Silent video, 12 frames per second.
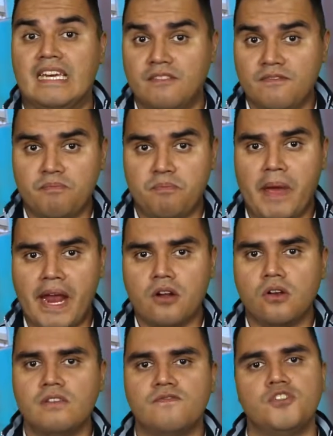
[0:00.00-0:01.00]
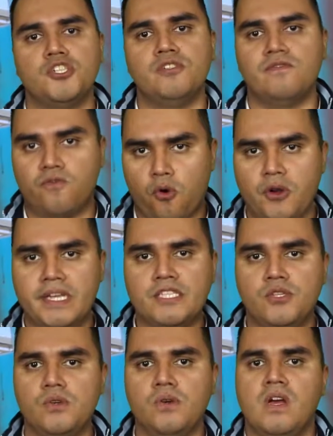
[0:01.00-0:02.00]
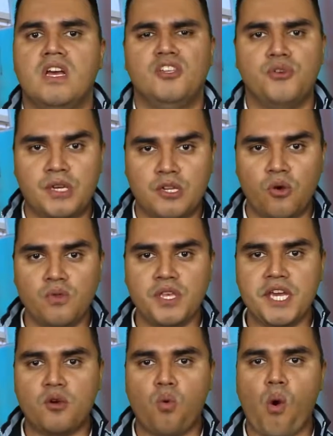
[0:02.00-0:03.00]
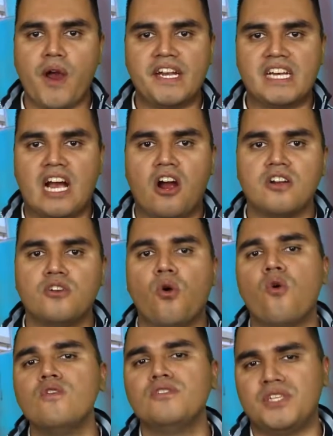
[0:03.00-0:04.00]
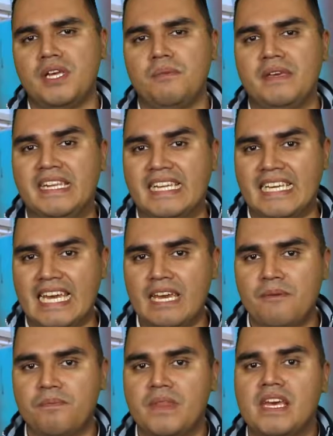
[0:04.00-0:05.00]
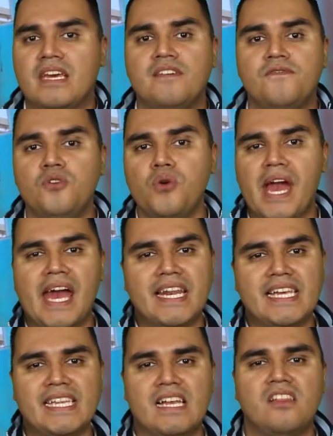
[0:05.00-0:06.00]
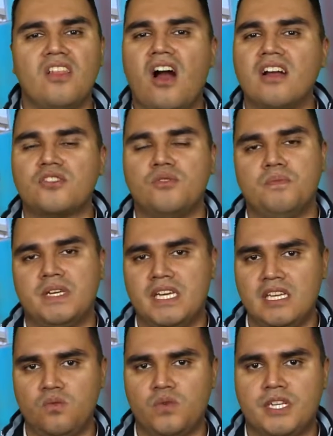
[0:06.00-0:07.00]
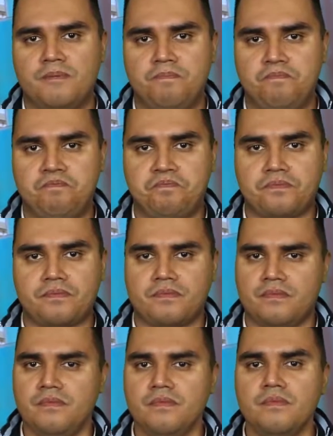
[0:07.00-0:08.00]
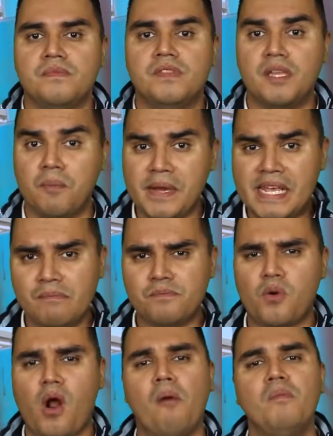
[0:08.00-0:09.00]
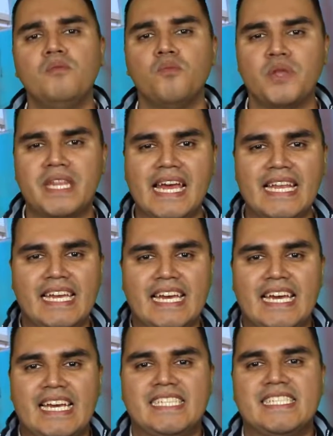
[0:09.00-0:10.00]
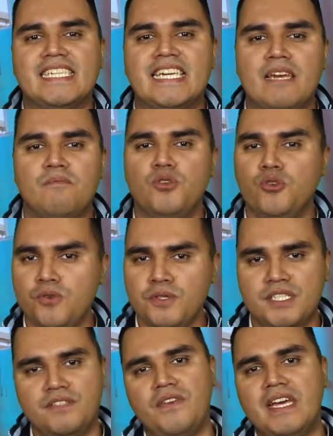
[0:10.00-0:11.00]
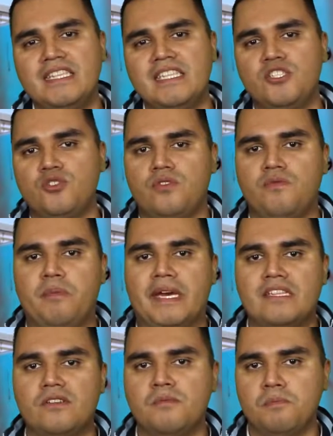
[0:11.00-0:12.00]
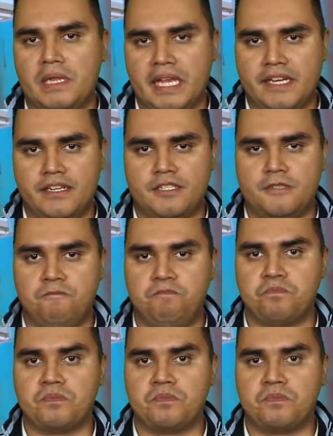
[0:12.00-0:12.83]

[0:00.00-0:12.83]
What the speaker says: In Paragon version 42, you can only acquire the card or gem in the game if you had it unlocked to begin with. The main problem with that is it gave huge advantage to veteran players.